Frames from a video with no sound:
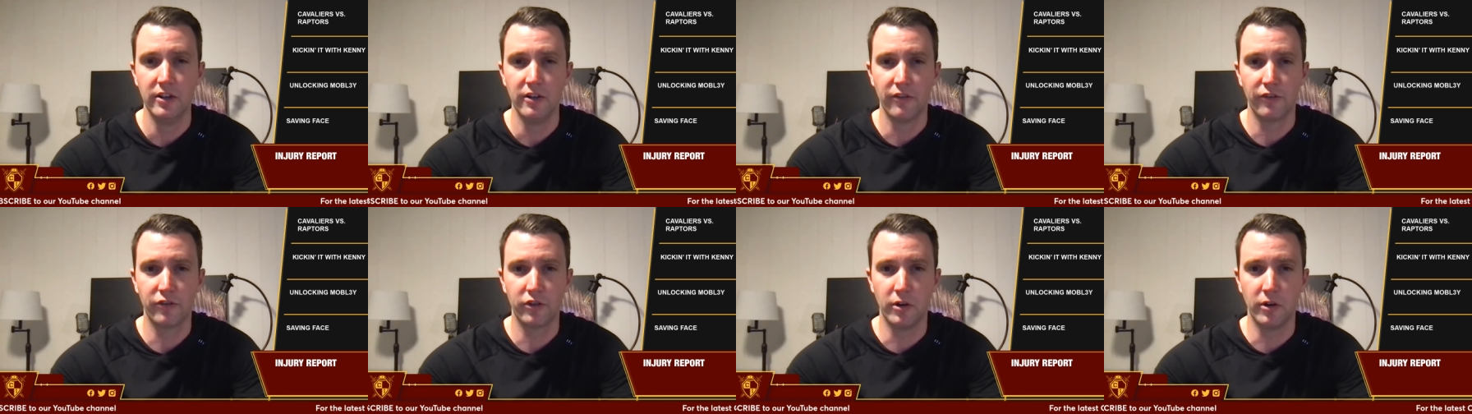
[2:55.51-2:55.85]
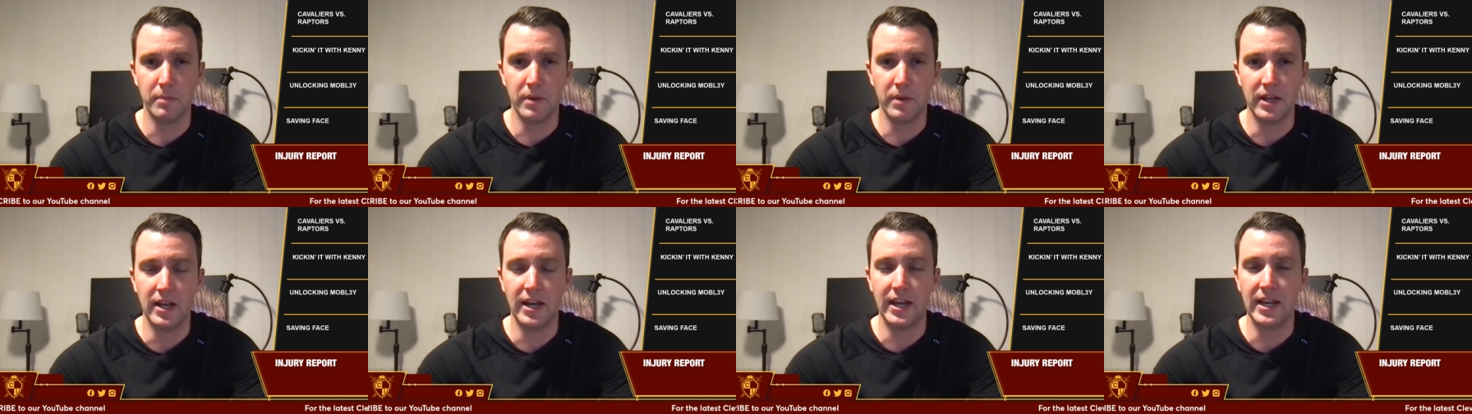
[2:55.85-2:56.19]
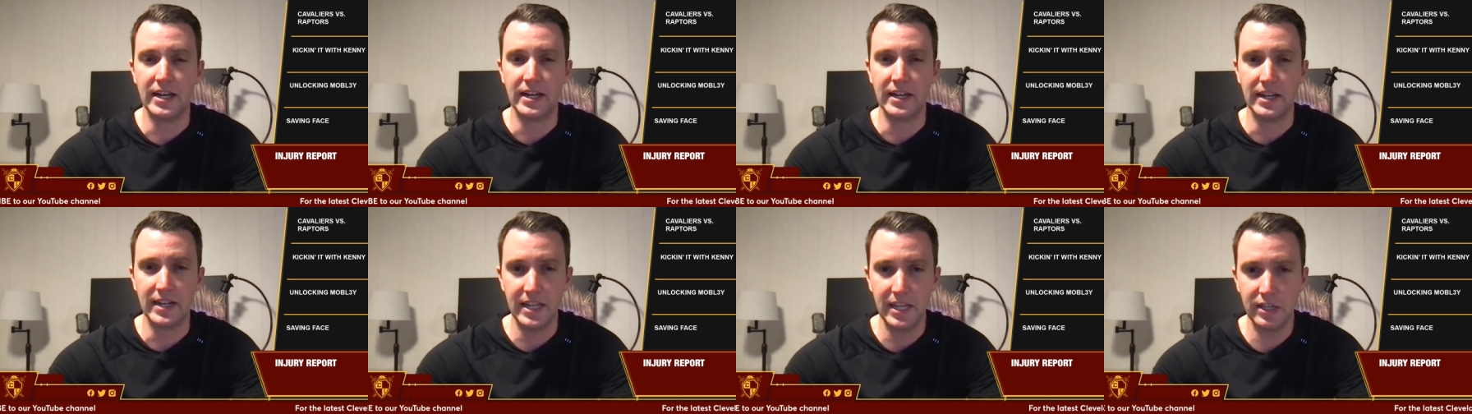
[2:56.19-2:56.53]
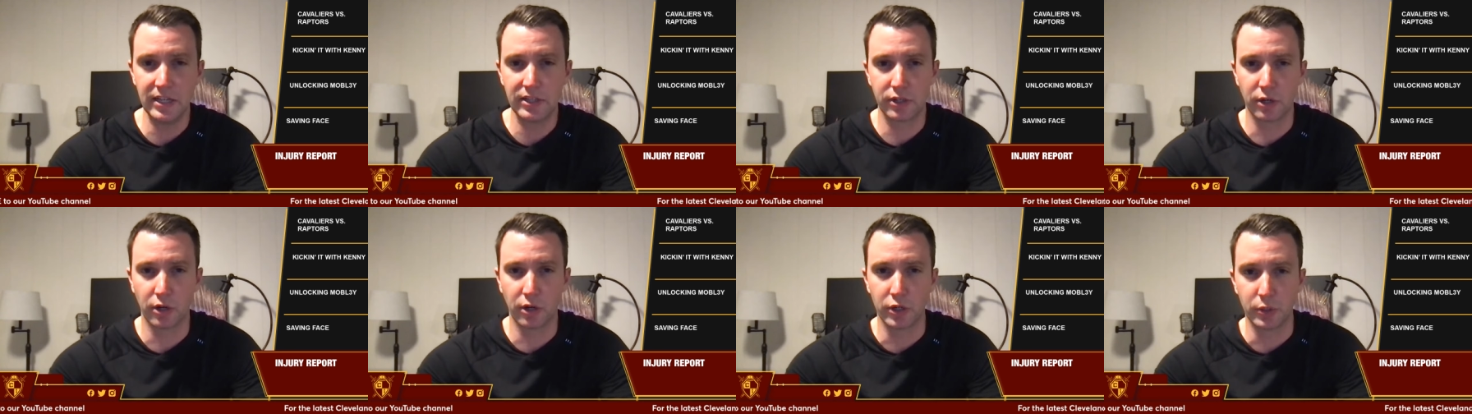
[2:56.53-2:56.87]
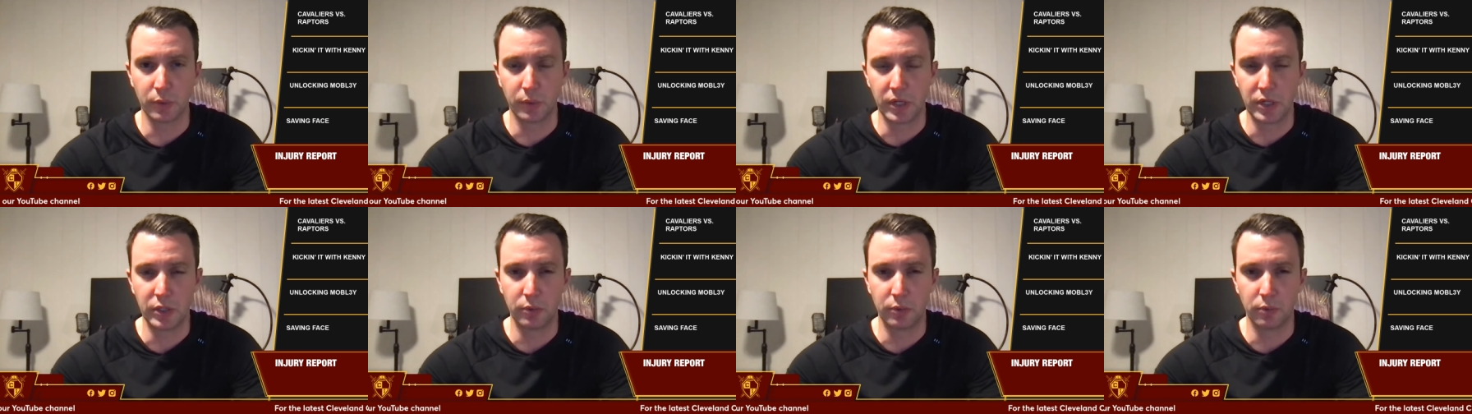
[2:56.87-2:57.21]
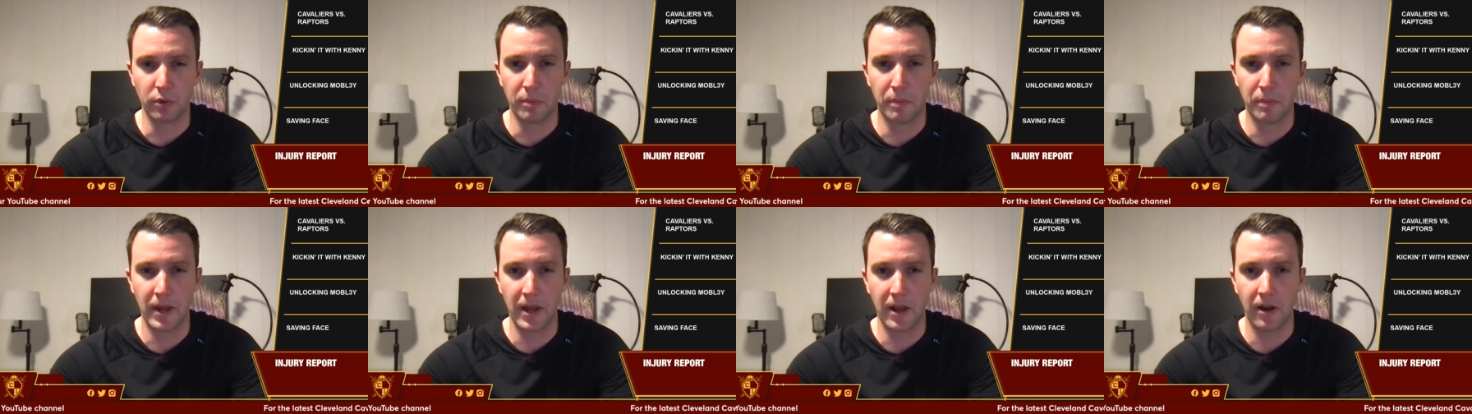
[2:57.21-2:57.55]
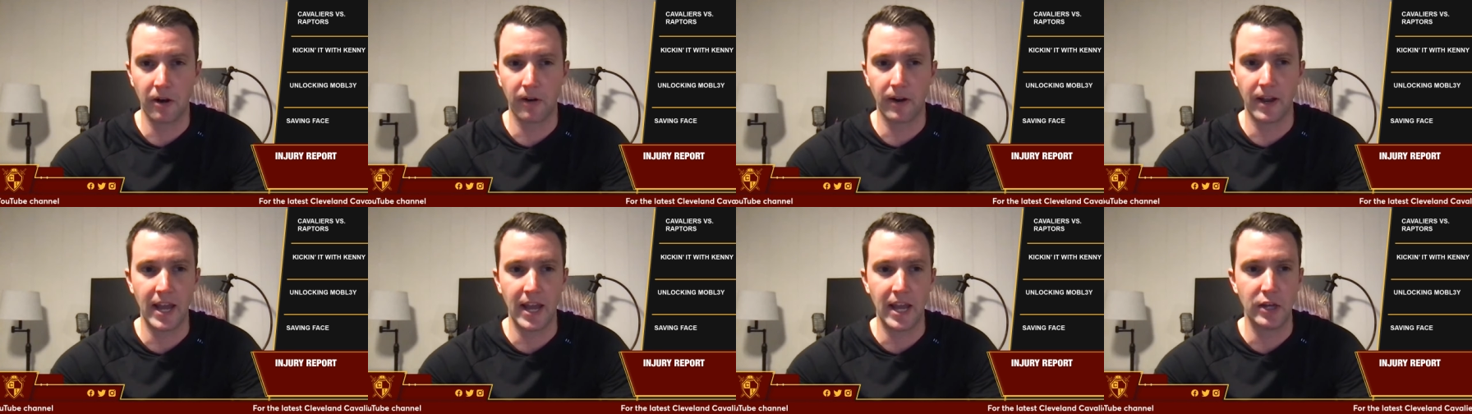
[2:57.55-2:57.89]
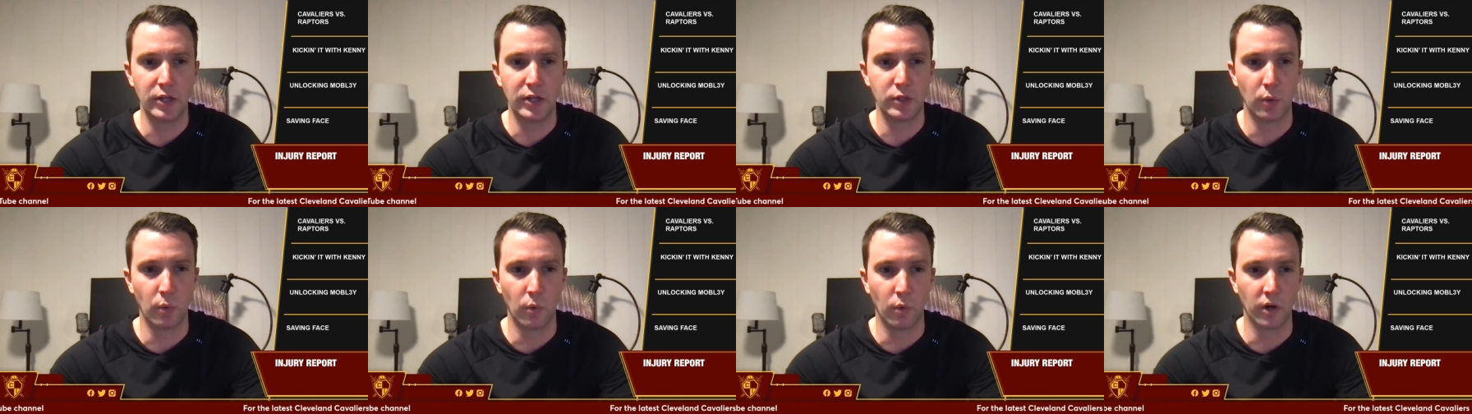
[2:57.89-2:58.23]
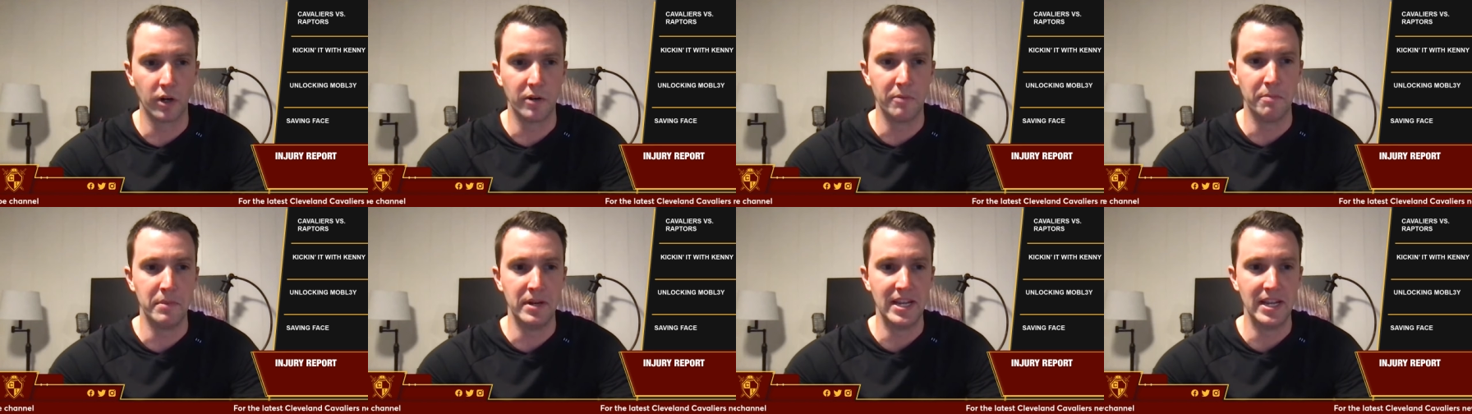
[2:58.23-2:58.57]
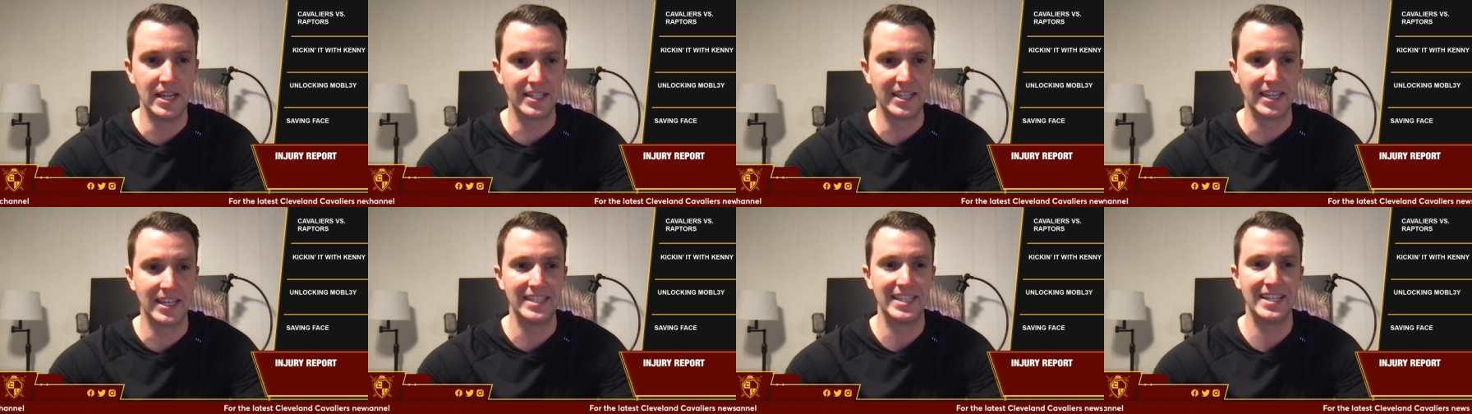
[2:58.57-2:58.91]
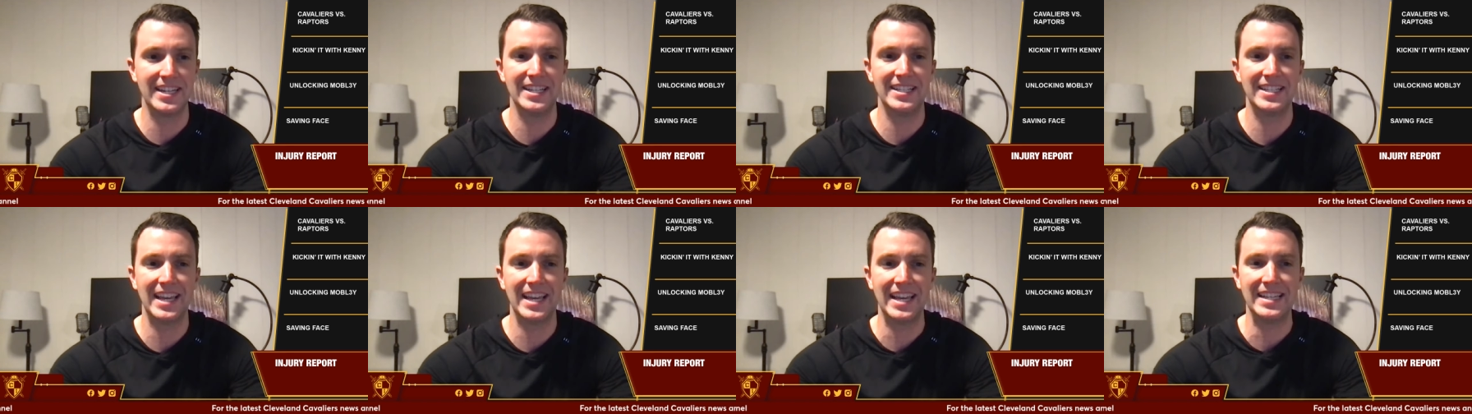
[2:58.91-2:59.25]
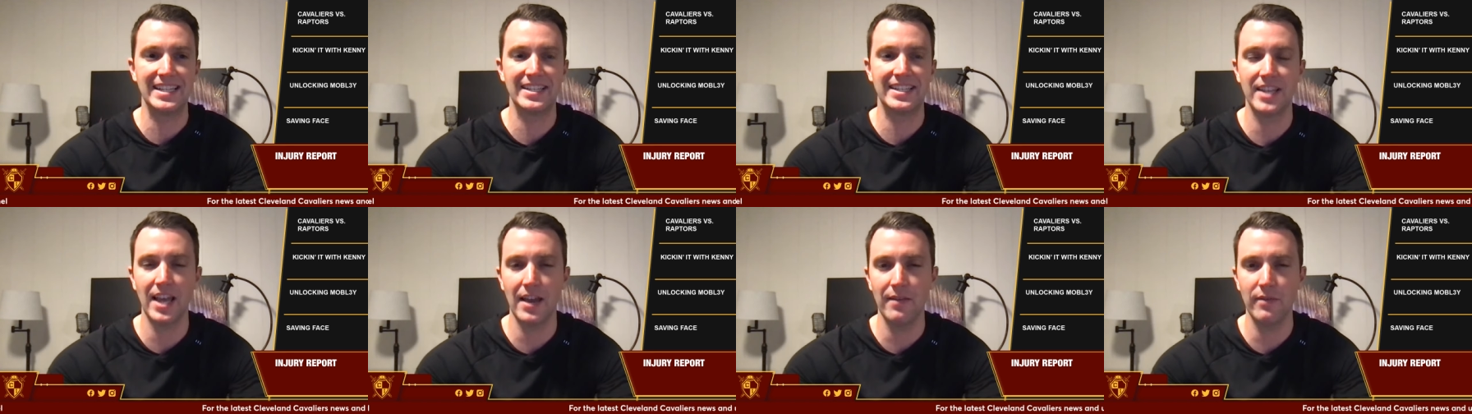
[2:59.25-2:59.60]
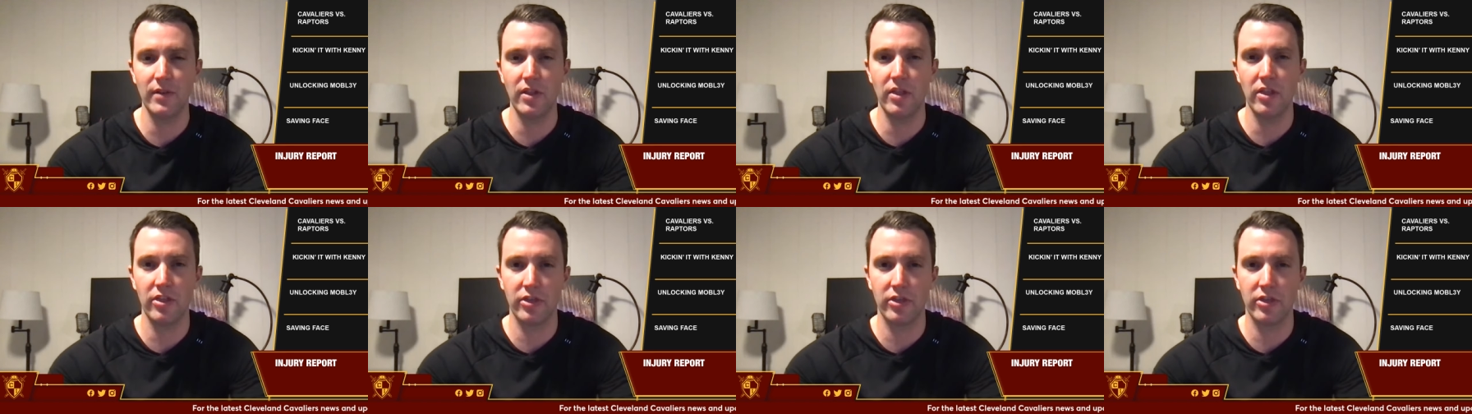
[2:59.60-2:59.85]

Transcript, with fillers: from a knee surgery to repair a torn meniscus. It is a seven